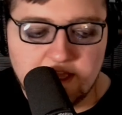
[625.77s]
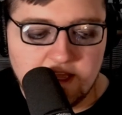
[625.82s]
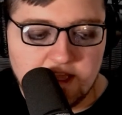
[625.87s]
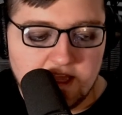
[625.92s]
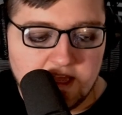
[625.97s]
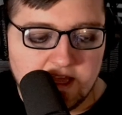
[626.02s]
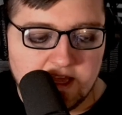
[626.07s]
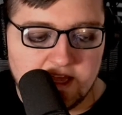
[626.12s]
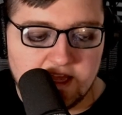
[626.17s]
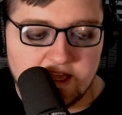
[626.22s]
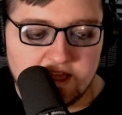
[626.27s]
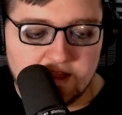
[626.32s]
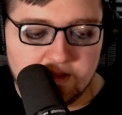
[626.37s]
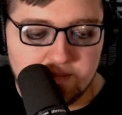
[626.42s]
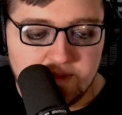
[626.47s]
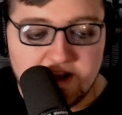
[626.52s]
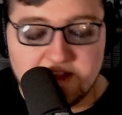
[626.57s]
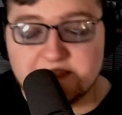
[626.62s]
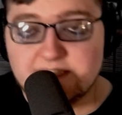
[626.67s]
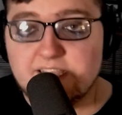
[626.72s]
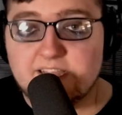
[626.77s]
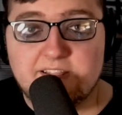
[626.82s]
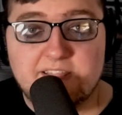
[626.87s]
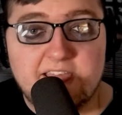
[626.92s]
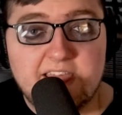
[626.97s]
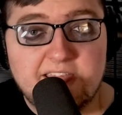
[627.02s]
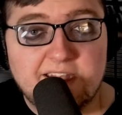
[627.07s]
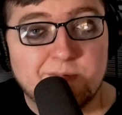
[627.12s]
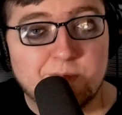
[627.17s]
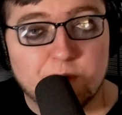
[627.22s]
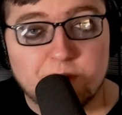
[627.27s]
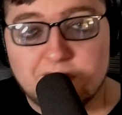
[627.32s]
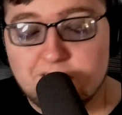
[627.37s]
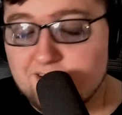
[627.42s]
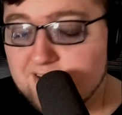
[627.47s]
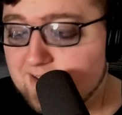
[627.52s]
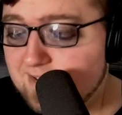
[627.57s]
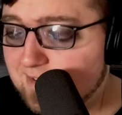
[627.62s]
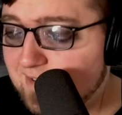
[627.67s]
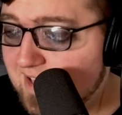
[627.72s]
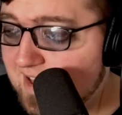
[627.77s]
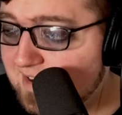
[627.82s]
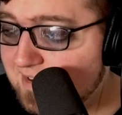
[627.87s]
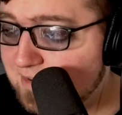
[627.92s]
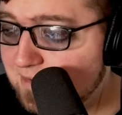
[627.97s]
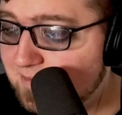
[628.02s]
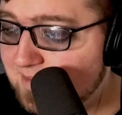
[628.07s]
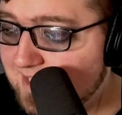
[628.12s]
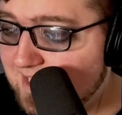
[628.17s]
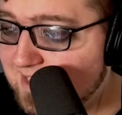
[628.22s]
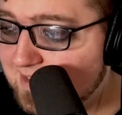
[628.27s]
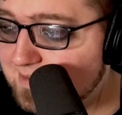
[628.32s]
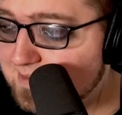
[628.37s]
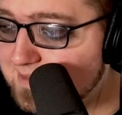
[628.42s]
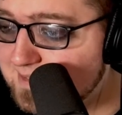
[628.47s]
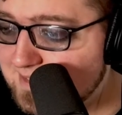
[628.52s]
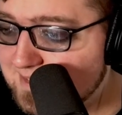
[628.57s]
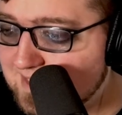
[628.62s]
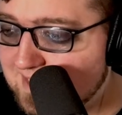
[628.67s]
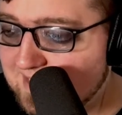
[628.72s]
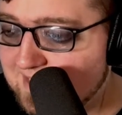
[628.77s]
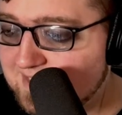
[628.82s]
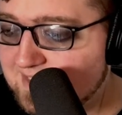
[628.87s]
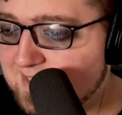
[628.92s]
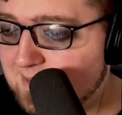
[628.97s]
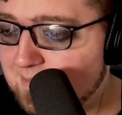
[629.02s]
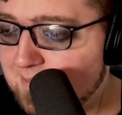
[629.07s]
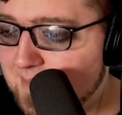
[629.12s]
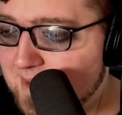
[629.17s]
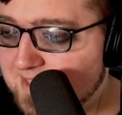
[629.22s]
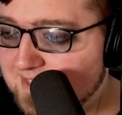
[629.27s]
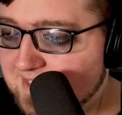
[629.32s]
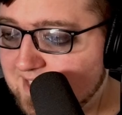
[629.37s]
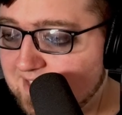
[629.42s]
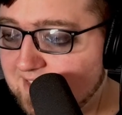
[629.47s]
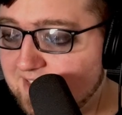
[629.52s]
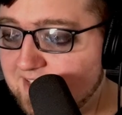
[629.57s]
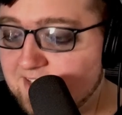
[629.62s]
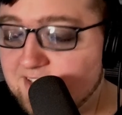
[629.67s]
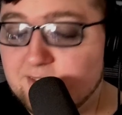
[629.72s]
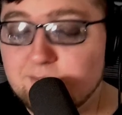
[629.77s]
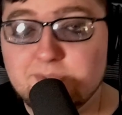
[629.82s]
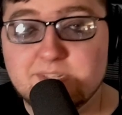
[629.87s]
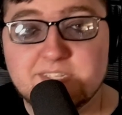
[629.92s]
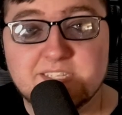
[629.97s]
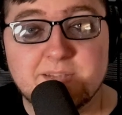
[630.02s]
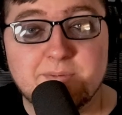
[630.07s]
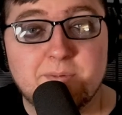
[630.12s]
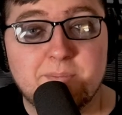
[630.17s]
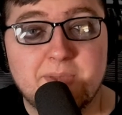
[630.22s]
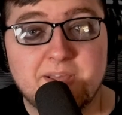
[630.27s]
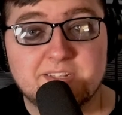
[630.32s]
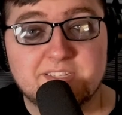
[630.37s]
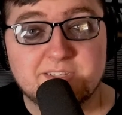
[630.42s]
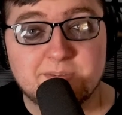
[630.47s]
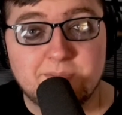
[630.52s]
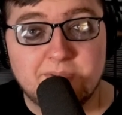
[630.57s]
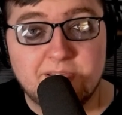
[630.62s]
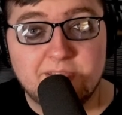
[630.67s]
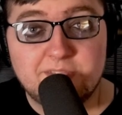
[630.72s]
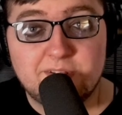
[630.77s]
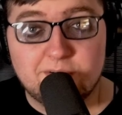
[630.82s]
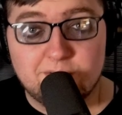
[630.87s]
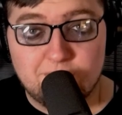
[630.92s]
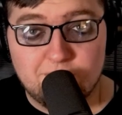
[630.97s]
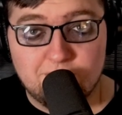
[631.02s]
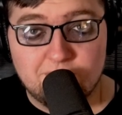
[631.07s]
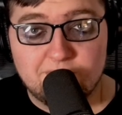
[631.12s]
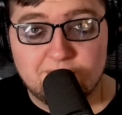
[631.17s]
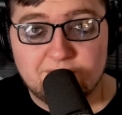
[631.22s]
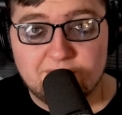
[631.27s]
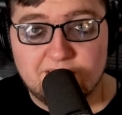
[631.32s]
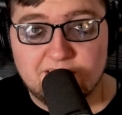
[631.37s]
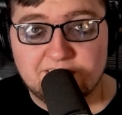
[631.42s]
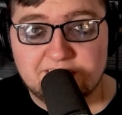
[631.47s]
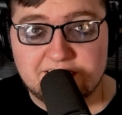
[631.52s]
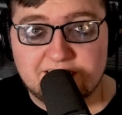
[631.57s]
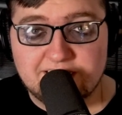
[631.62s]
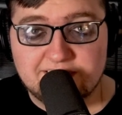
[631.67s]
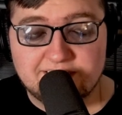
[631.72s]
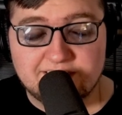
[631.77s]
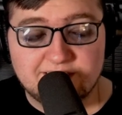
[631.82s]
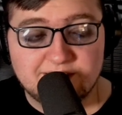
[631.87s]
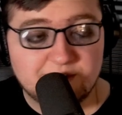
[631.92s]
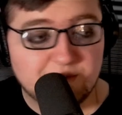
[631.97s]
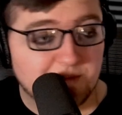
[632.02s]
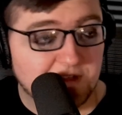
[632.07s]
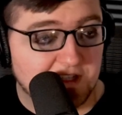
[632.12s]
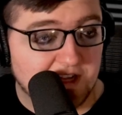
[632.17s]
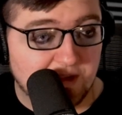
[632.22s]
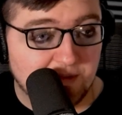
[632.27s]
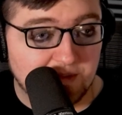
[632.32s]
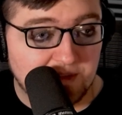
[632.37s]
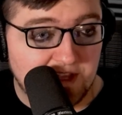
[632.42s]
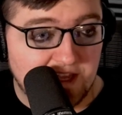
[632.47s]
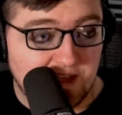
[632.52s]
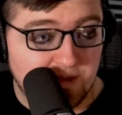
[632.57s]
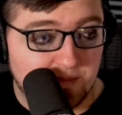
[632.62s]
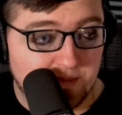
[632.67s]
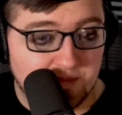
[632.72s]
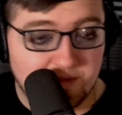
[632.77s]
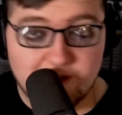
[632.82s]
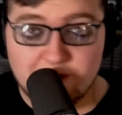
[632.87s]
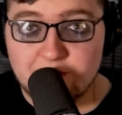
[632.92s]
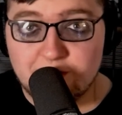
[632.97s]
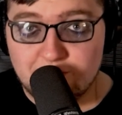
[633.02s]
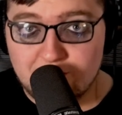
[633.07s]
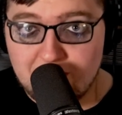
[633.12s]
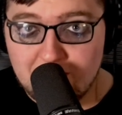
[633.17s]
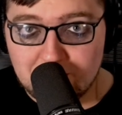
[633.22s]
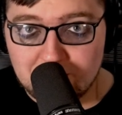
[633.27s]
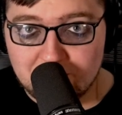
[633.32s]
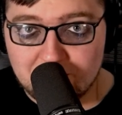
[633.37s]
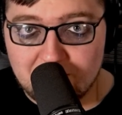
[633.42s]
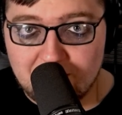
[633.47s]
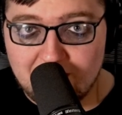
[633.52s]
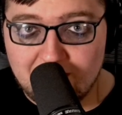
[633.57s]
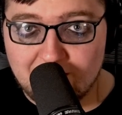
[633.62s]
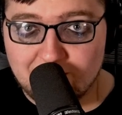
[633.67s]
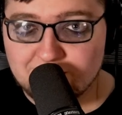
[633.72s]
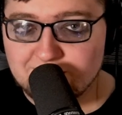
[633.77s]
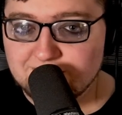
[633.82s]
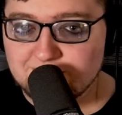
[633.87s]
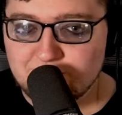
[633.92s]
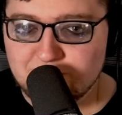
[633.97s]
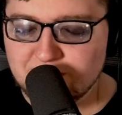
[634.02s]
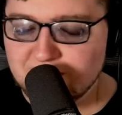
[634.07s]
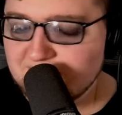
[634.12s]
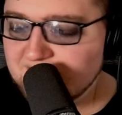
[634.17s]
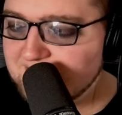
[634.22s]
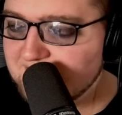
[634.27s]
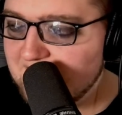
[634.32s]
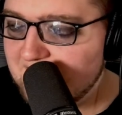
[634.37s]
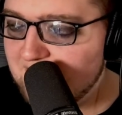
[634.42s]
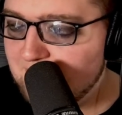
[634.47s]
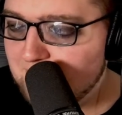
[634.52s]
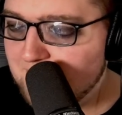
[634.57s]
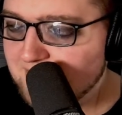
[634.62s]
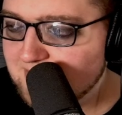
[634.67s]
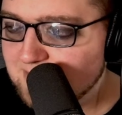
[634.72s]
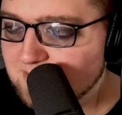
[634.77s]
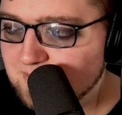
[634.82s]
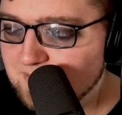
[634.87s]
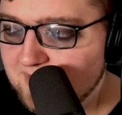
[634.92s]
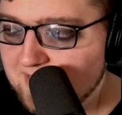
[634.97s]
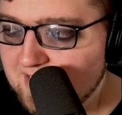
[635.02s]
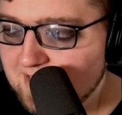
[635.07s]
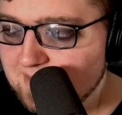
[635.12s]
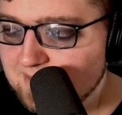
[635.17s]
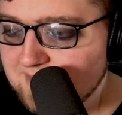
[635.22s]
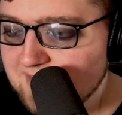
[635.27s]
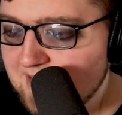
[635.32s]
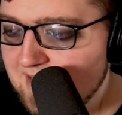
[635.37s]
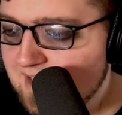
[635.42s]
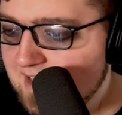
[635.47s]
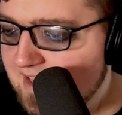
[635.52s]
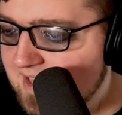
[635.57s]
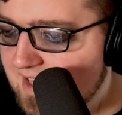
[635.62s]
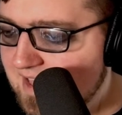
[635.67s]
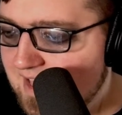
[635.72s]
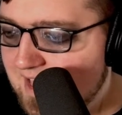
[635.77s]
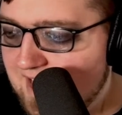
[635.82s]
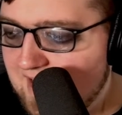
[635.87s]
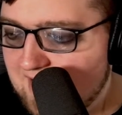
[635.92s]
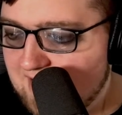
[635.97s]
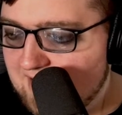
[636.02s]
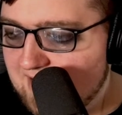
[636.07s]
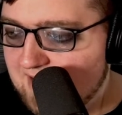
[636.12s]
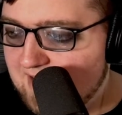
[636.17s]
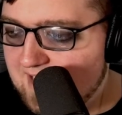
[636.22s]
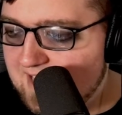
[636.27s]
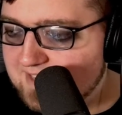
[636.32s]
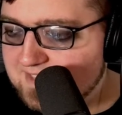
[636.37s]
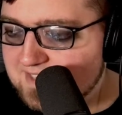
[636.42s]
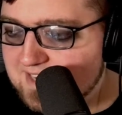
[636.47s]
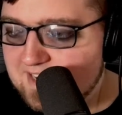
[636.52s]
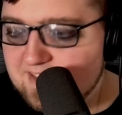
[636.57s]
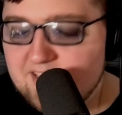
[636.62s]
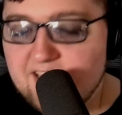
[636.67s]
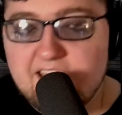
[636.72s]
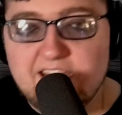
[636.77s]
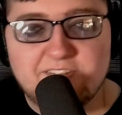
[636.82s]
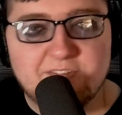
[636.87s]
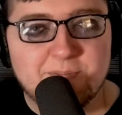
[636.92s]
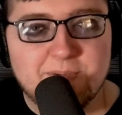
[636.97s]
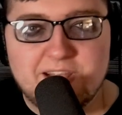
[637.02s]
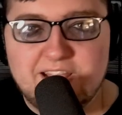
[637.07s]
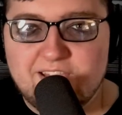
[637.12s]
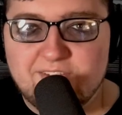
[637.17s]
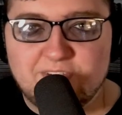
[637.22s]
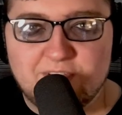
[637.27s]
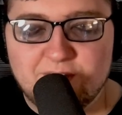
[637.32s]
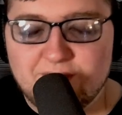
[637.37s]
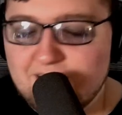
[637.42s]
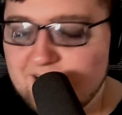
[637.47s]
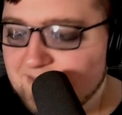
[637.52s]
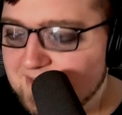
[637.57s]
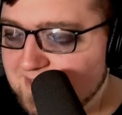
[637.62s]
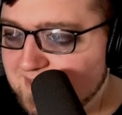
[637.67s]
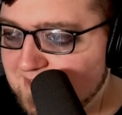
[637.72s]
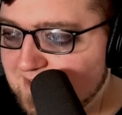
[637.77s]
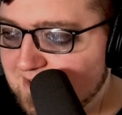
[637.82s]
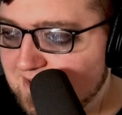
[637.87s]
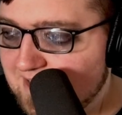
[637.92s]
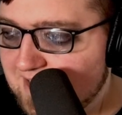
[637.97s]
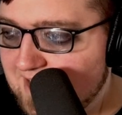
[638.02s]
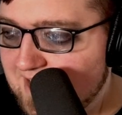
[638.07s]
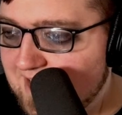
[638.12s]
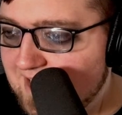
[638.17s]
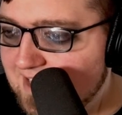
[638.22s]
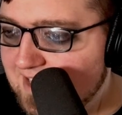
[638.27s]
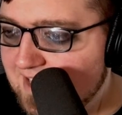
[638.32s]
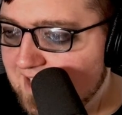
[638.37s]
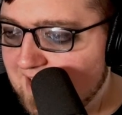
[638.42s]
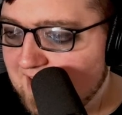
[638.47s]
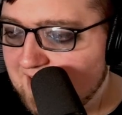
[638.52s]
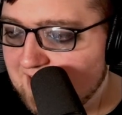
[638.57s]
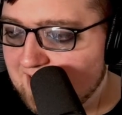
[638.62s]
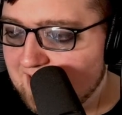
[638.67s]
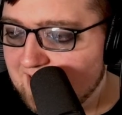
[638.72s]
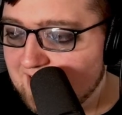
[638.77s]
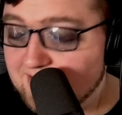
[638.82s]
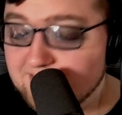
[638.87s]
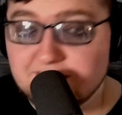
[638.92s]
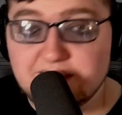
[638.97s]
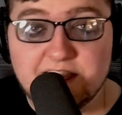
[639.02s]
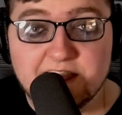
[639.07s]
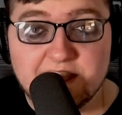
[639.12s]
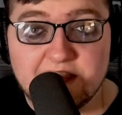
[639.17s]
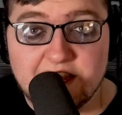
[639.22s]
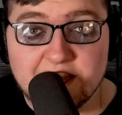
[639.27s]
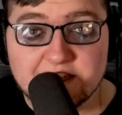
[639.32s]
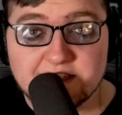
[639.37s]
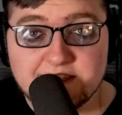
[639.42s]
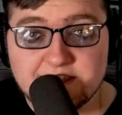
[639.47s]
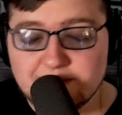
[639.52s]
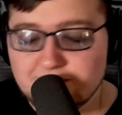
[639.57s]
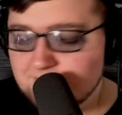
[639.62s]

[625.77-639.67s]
But outside of that, working on a lot of new videos, some about Silent Hill, but some about some other horror franchises, which I will keep under wraps for now because I'm really excited about those videos. And outside of that, everybody have a great rest of your day, and I'll see you in the next.